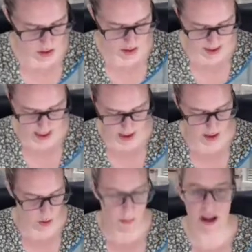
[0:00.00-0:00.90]

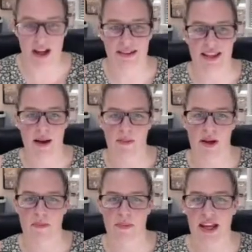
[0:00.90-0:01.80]
exactly what bird that
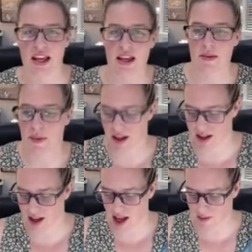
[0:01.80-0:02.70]
might be,
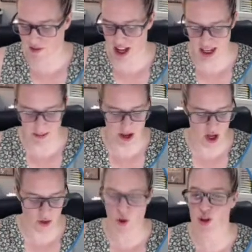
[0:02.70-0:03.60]
but for any
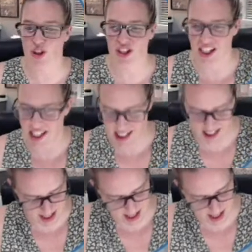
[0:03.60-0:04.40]
bird watchers,